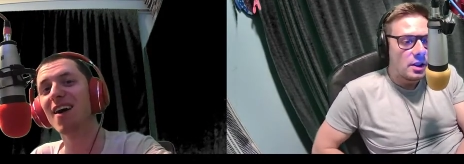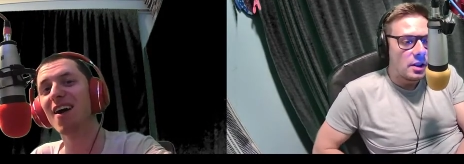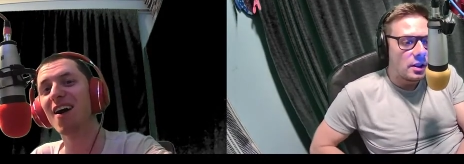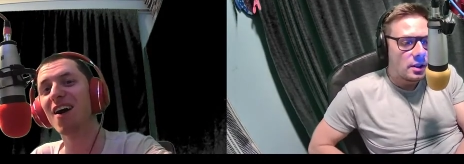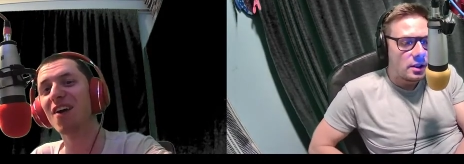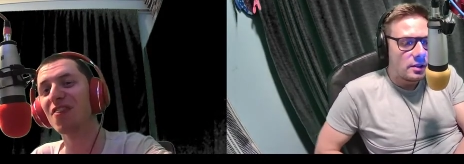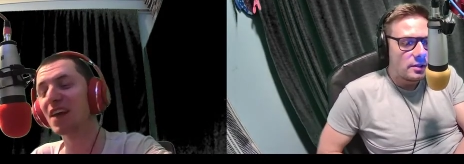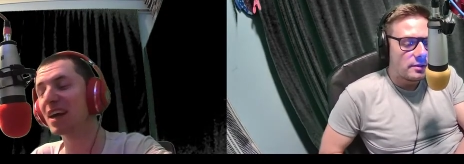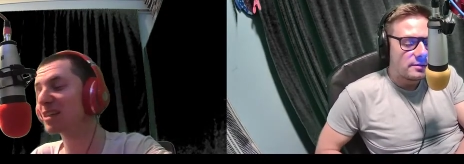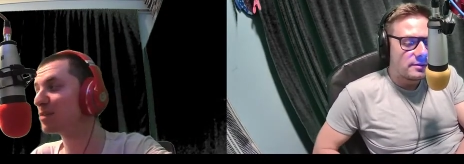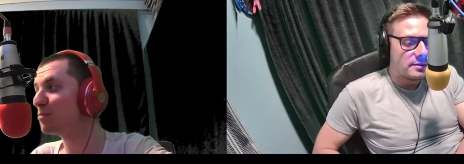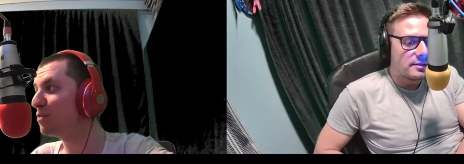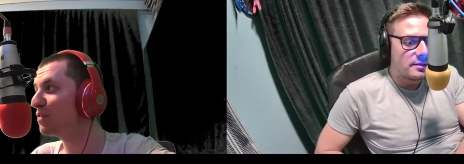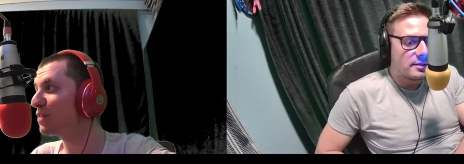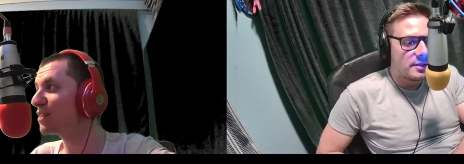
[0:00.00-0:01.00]
Speaker 1: I think
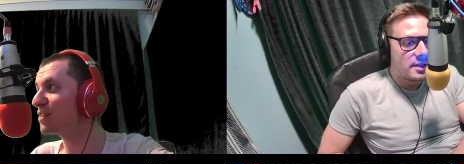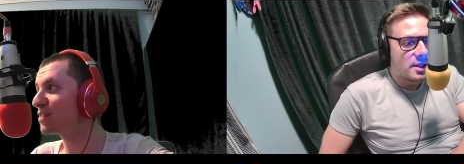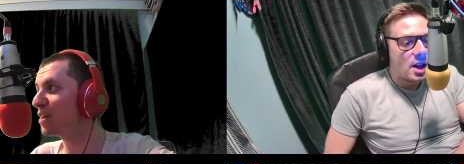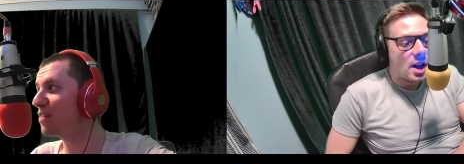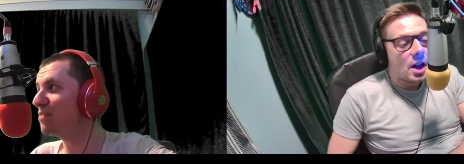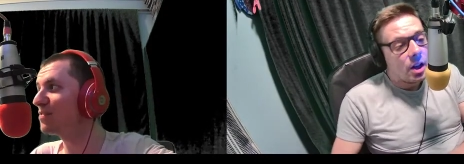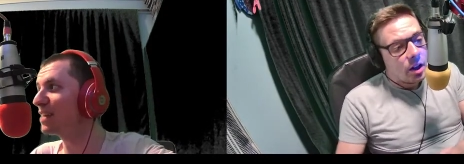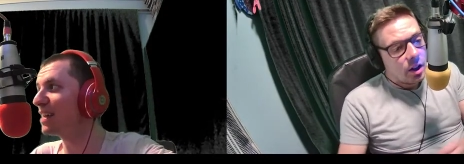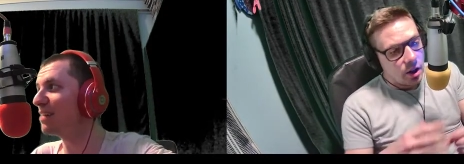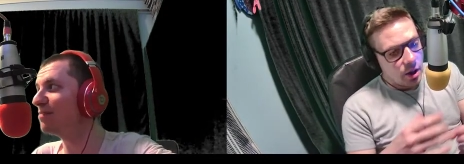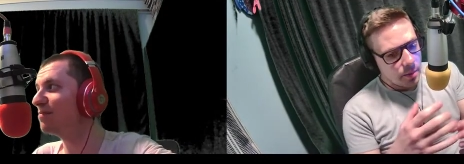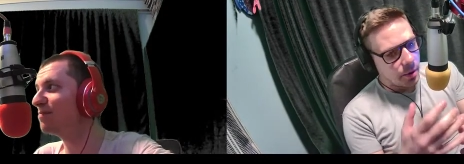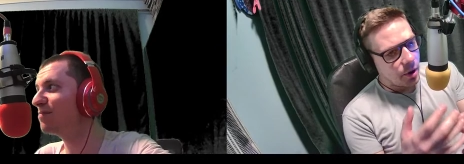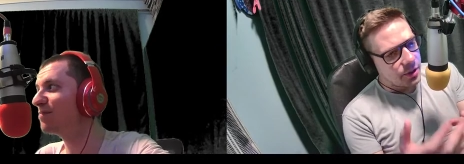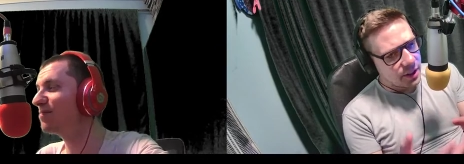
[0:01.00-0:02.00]
it's a movie that deserves it.
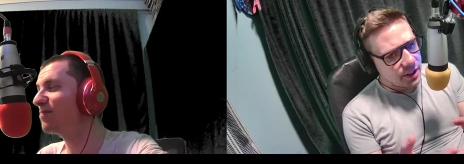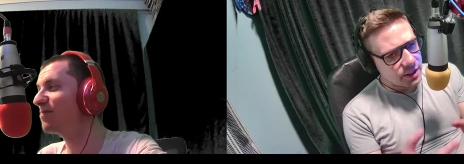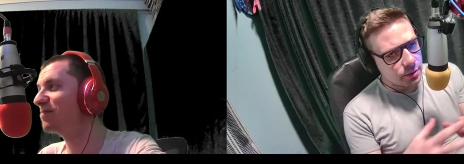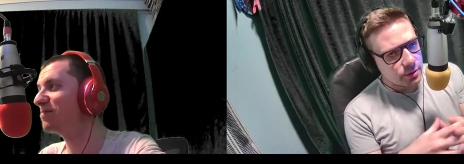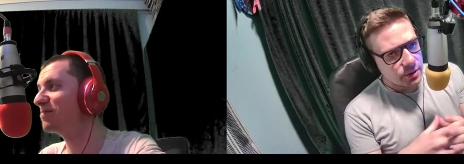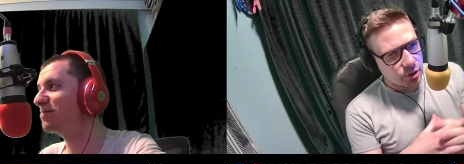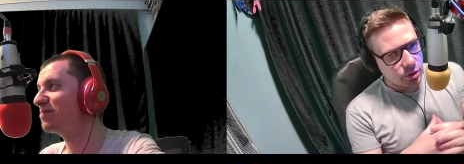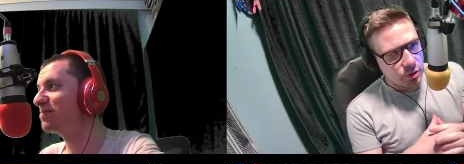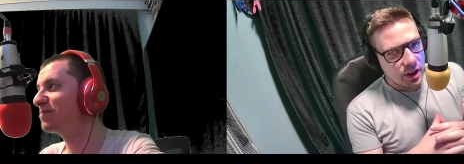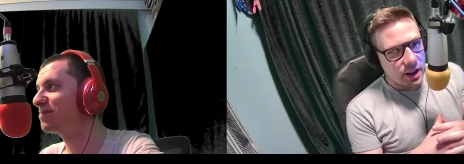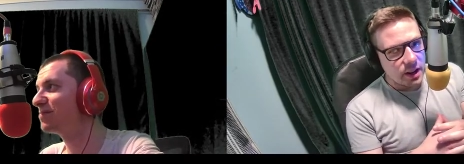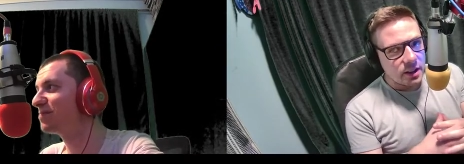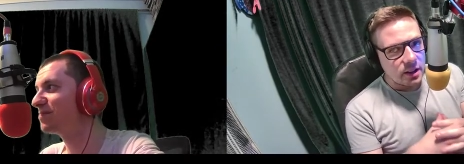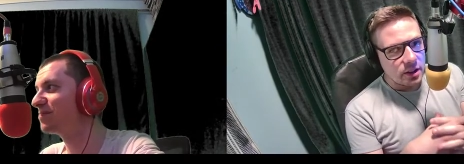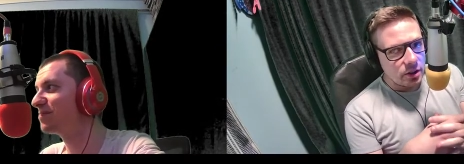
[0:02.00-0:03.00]
But
Speaker 2: I think to a
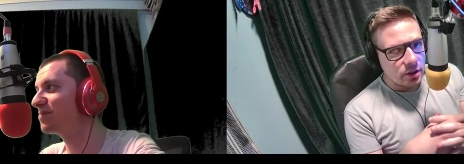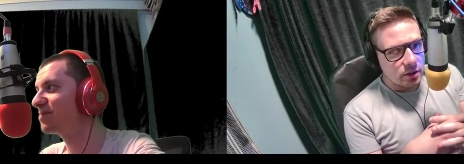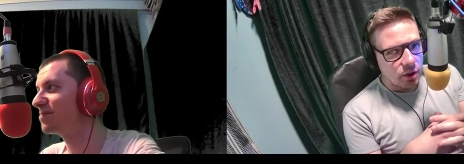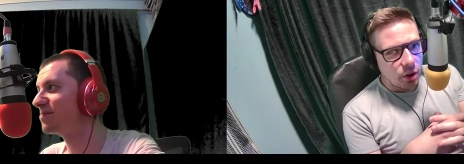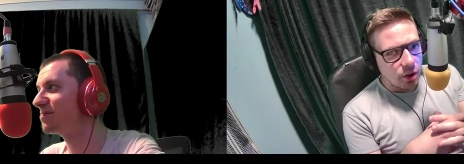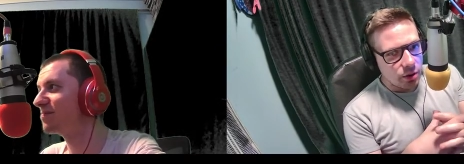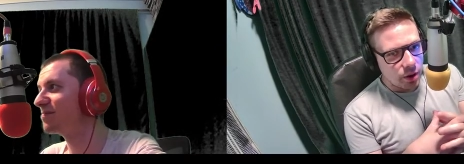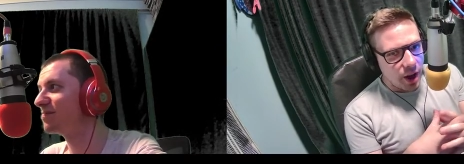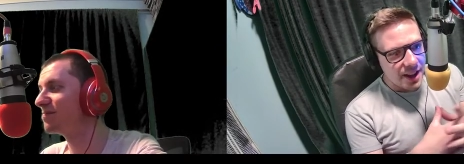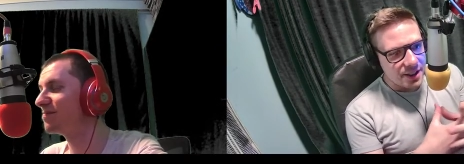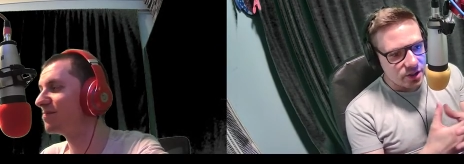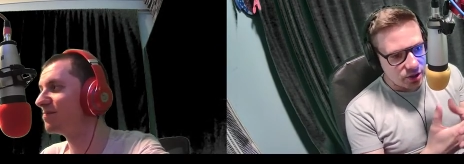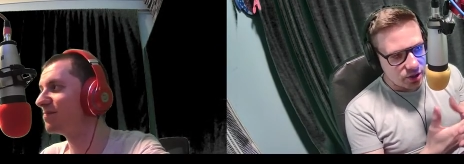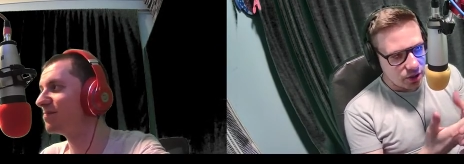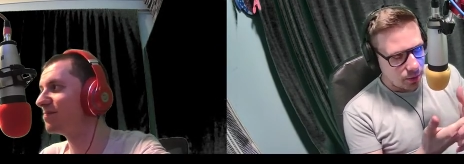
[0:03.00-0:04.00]
degree, like
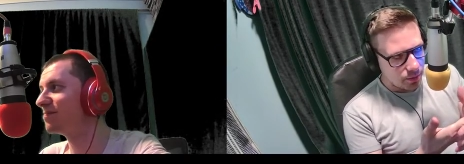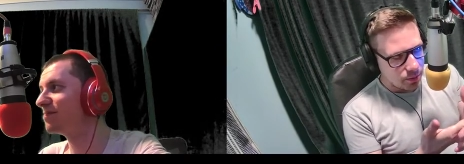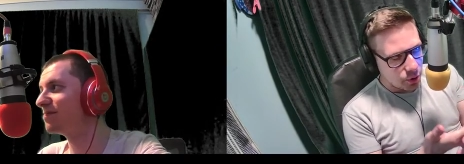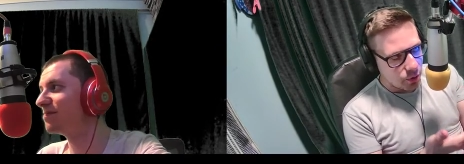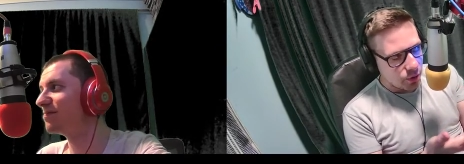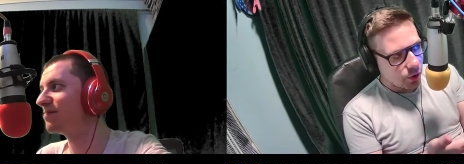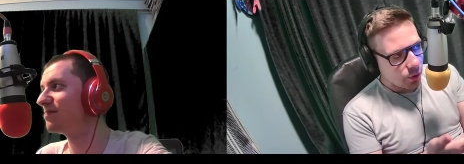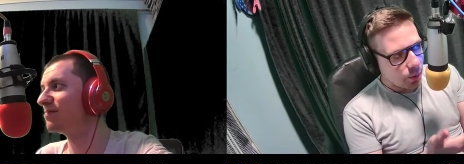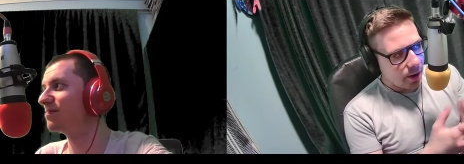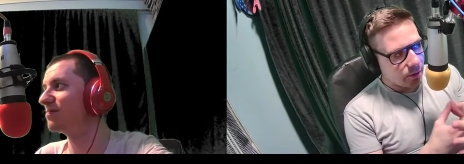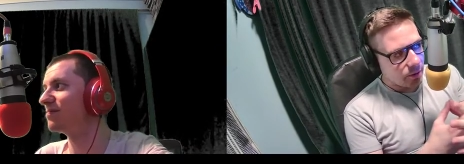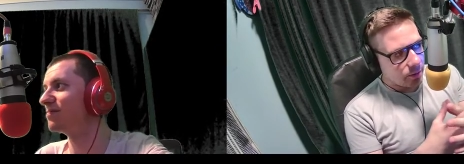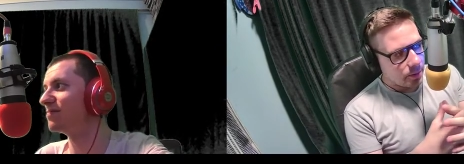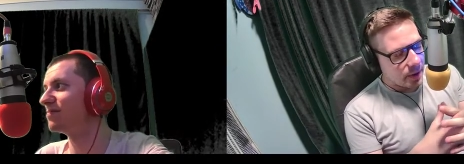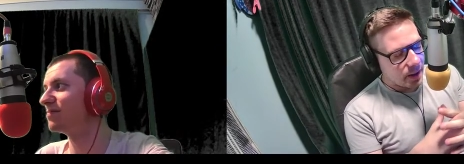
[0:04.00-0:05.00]
as I'm sure you're
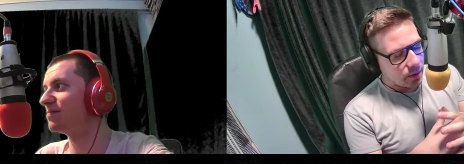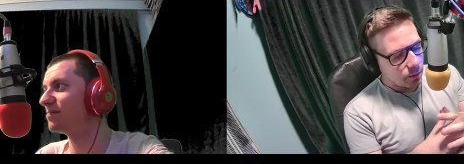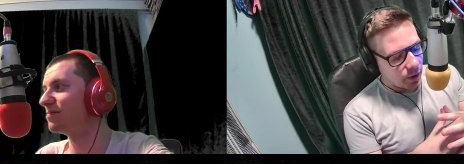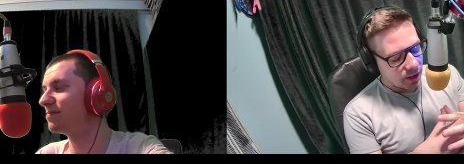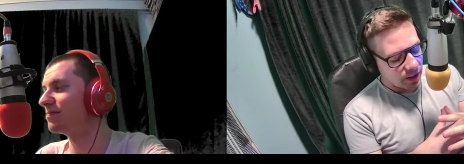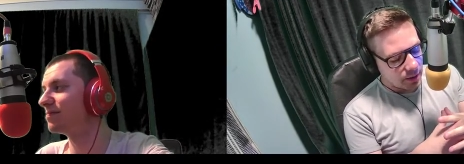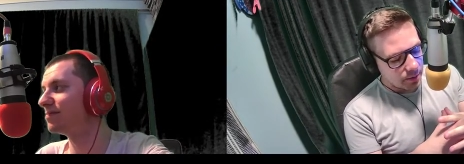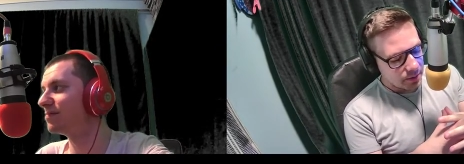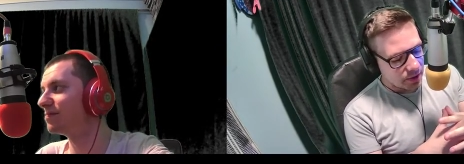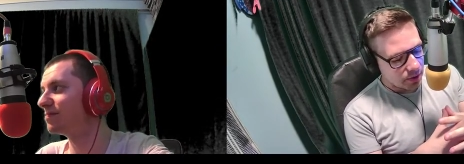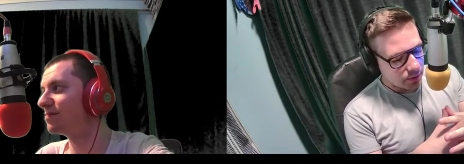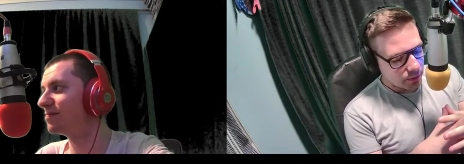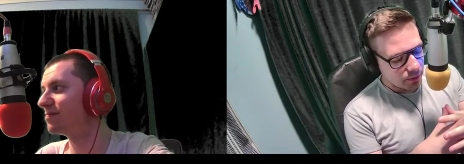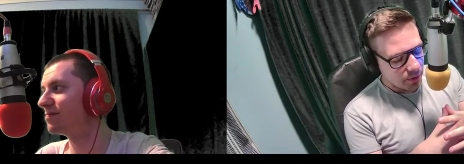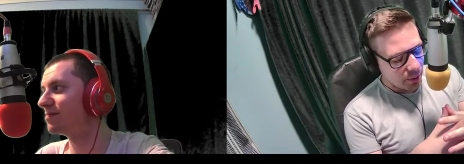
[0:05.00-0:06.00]
aware with me when it comes
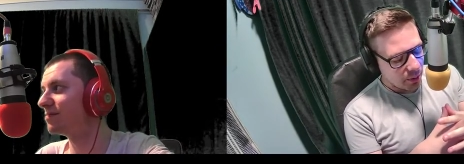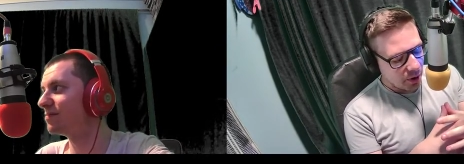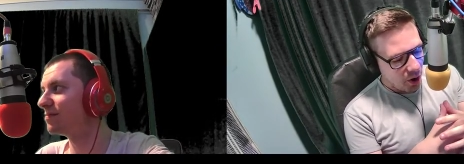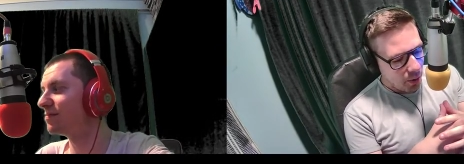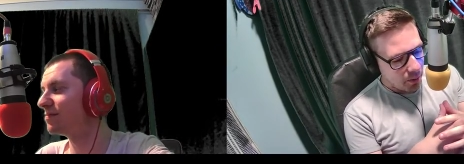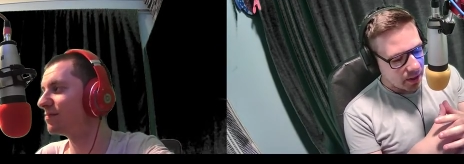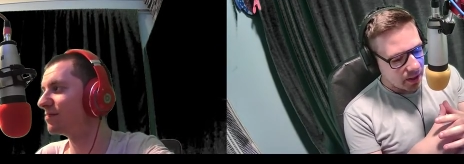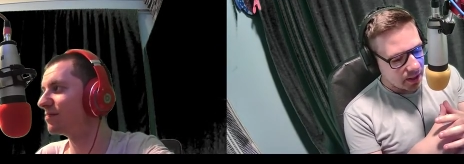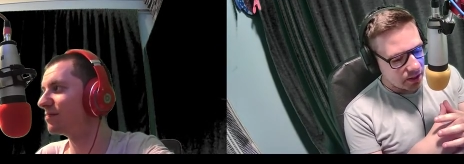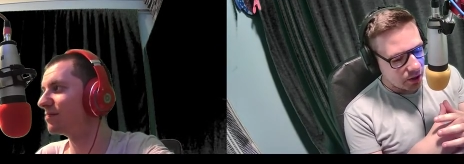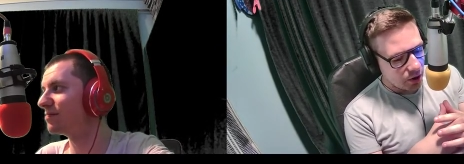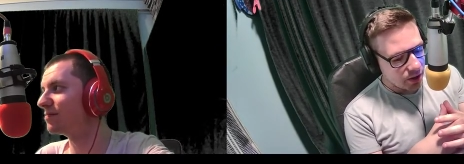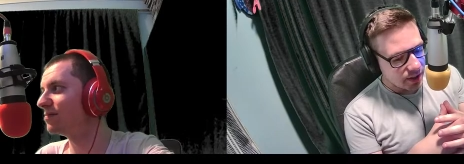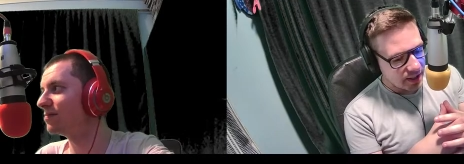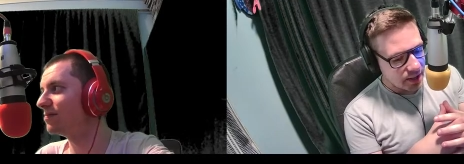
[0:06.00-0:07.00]
to reviewing comedies,
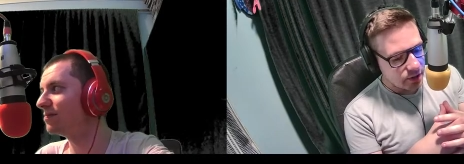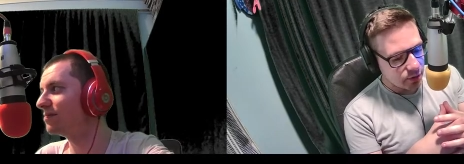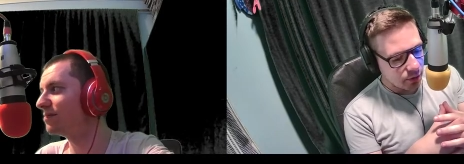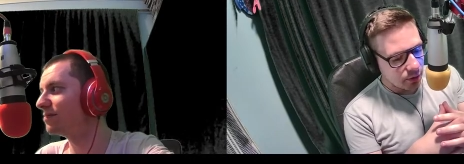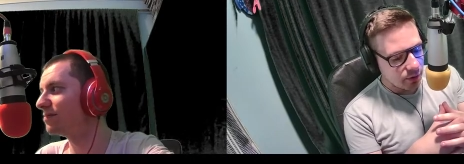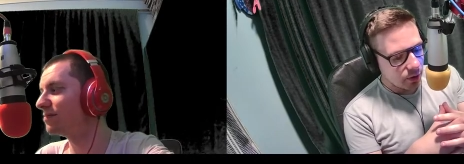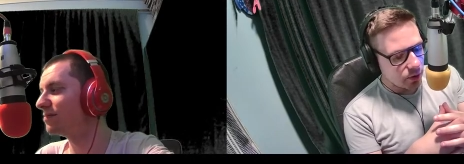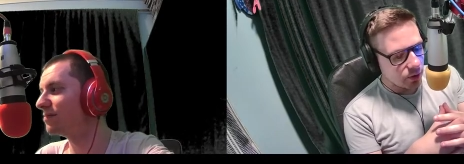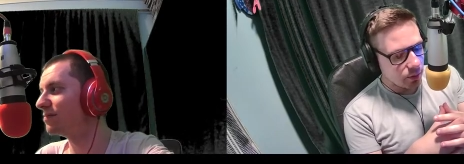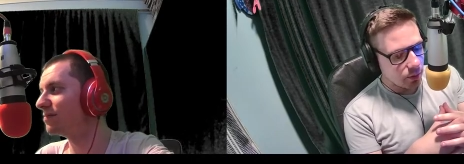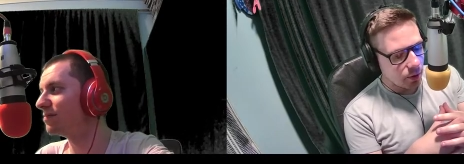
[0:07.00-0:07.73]
I tend to review them